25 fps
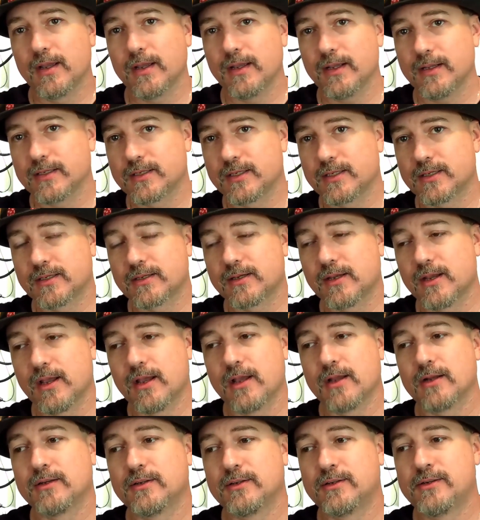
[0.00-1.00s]
it's
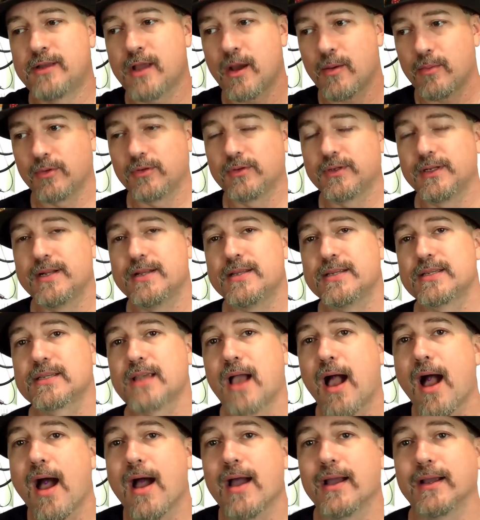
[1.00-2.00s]
doubled in
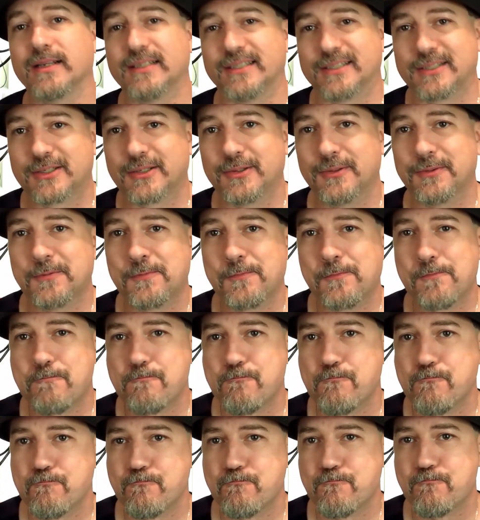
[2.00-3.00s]
size.
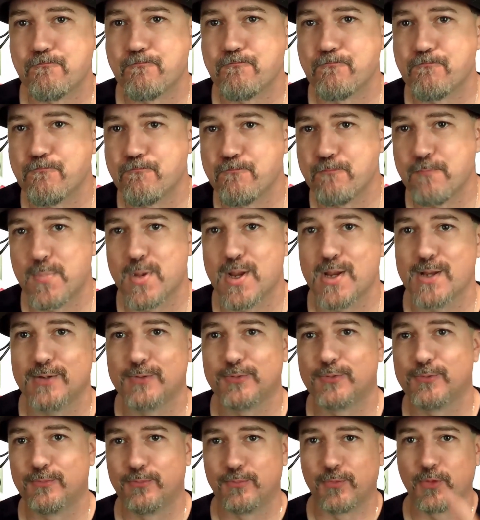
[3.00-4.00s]

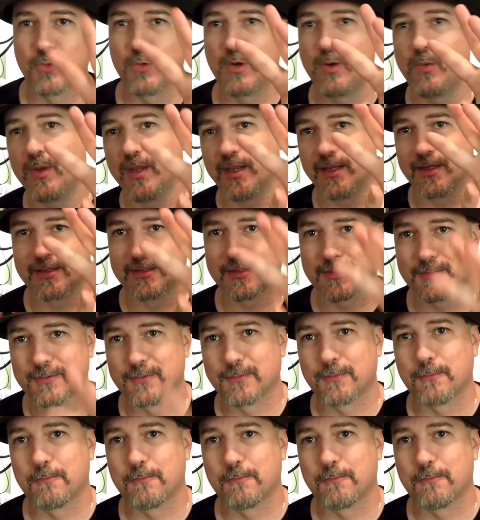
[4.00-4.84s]
In 3 weeks.